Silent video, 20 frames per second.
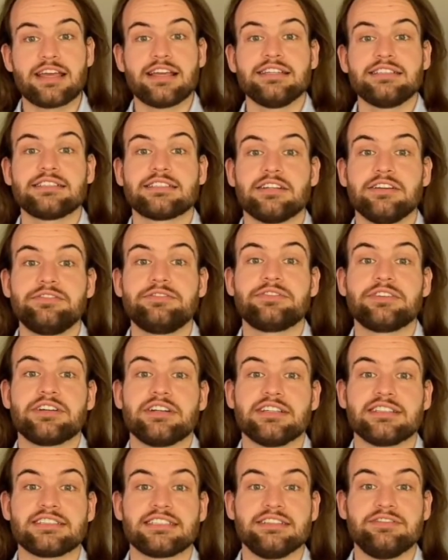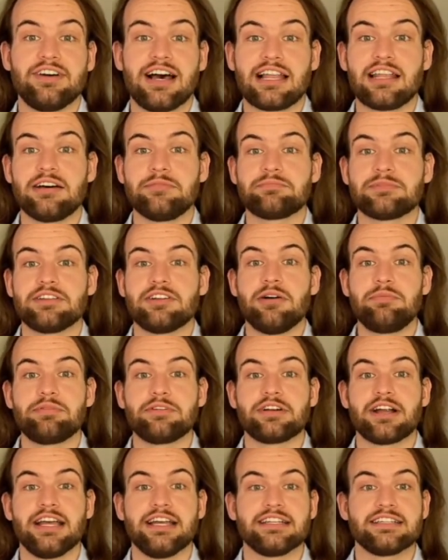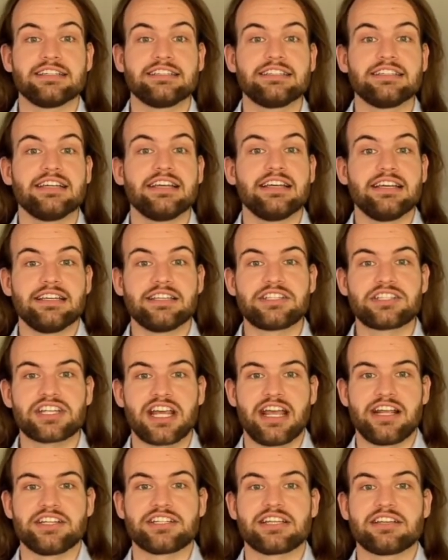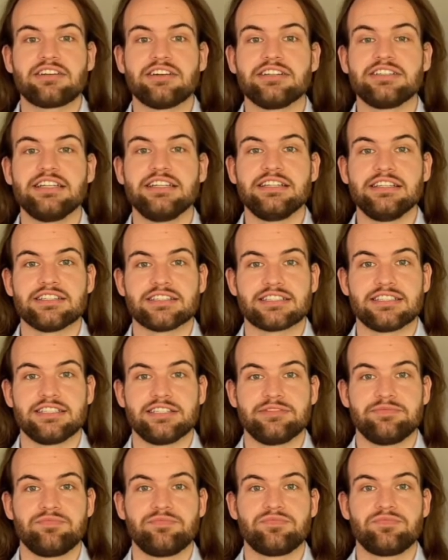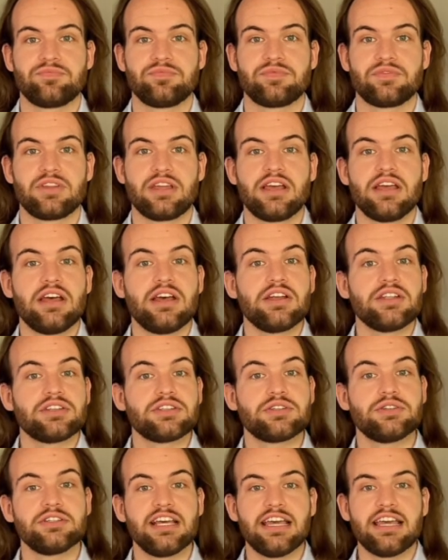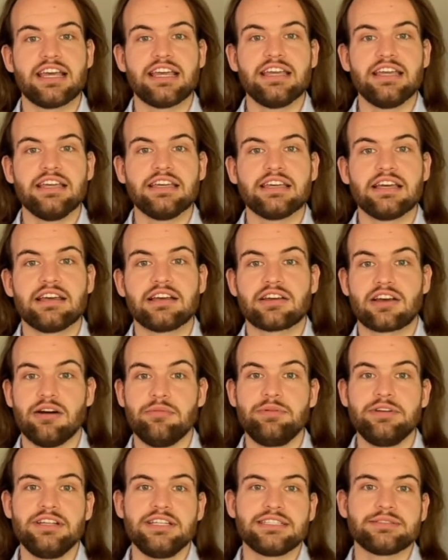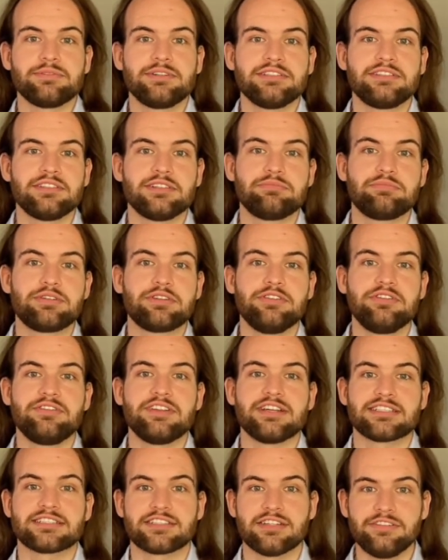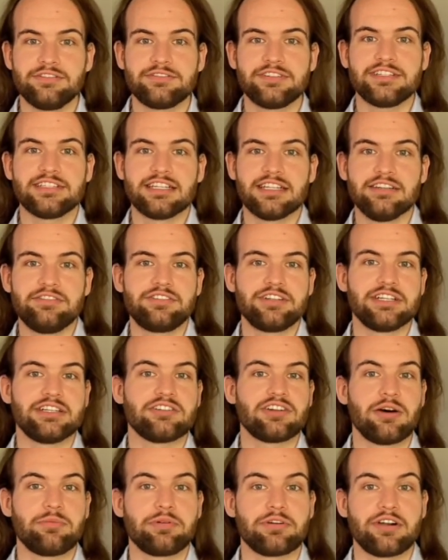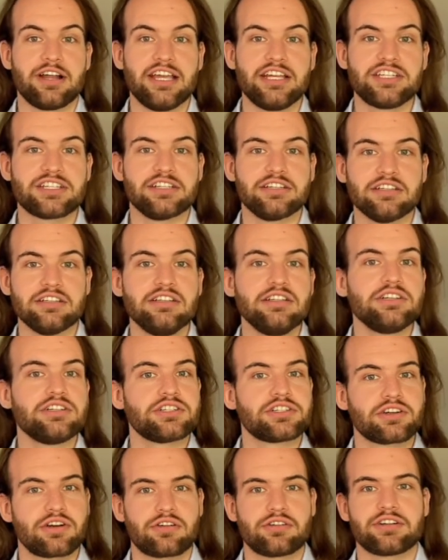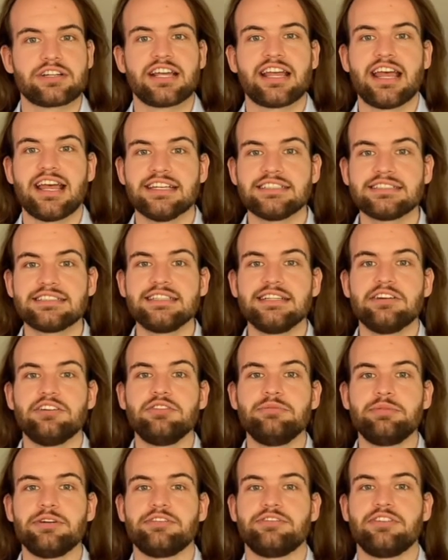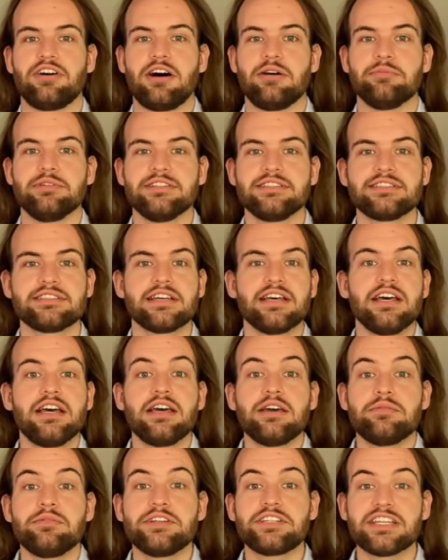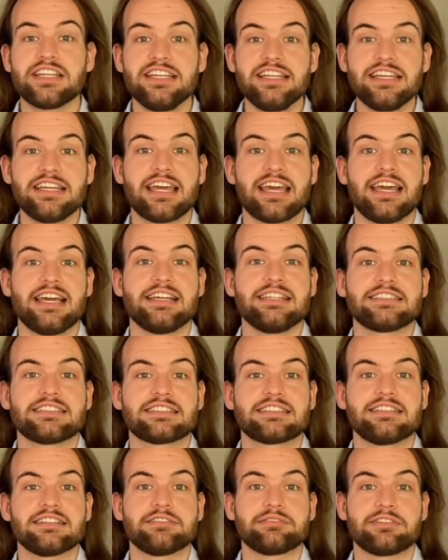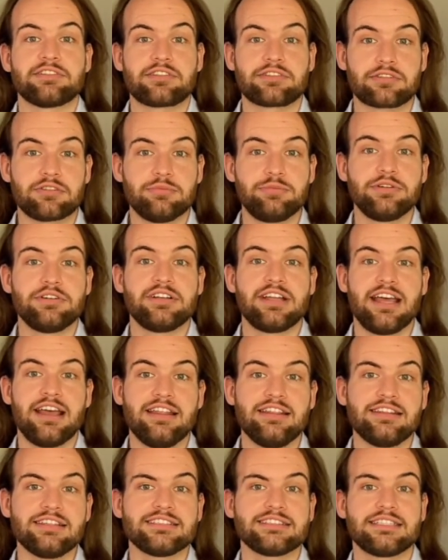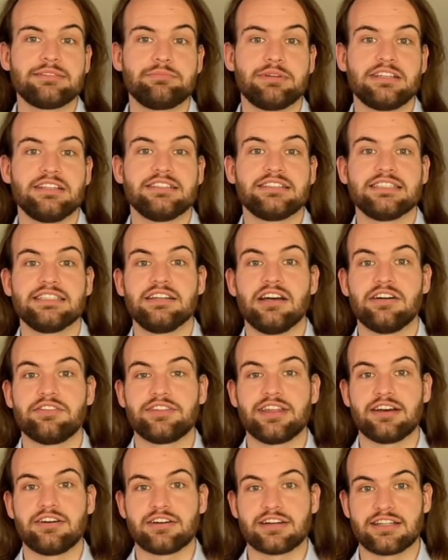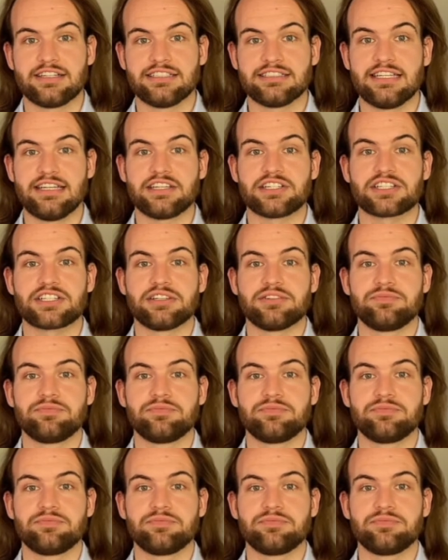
software is developed and operated is changing continuously. Today, companies want to improve their software delivery and operational, short SDO performance, which indicates the throughput and the stability of their organization.